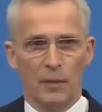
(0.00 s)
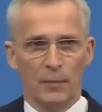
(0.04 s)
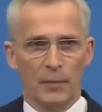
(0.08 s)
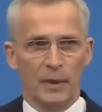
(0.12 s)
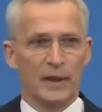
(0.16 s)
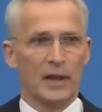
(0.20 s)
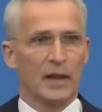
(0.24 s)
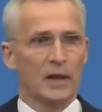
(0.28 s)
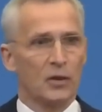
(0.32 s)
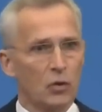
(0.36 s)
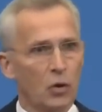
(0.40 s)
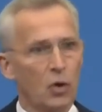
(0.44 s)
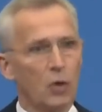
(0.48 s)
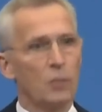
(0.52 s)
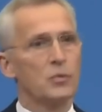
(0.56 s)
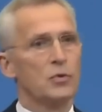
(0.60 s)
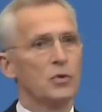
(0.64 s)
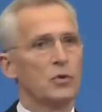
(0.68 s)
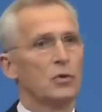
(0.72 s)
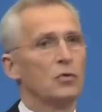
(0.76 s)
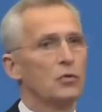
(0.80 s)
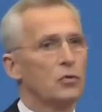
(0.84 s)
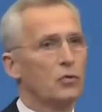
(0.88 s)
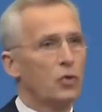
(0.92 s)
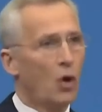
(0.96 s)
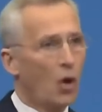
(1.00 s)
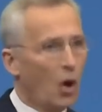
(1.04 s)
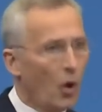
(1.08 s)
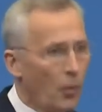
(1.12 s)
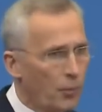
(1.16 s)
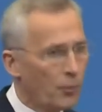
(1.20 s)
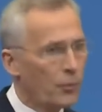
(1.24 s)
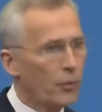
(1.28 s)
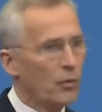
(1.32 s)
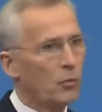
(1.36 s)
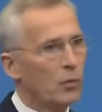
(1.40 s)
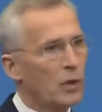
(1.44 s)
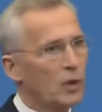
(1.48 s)
But That comes on
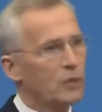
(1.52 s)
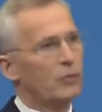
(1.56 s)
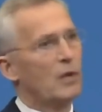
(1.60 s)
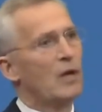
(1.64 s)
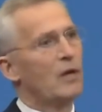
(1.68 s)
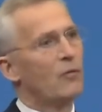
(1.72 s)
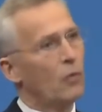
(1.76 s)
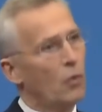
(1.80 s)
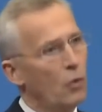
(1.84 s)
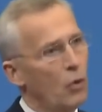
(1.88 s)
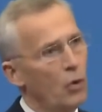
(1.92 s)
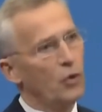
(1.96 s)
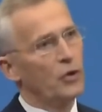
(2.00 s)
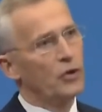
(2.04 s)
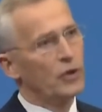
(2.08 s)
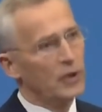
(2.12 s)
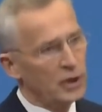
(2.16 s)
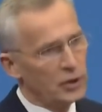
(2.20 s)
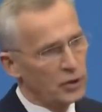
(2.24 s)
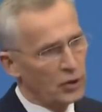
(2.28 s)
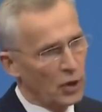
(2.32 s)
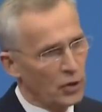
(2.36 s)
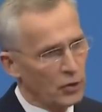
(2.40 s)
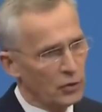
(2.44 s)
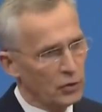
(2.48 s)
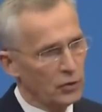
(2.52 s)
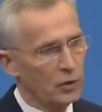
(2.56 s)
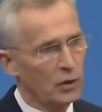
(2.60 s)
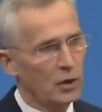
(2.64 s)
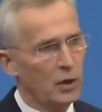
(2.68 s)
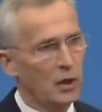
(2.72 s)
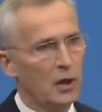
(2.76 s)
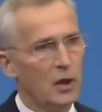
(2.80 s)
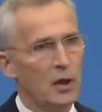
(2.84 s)
top of what we have already done.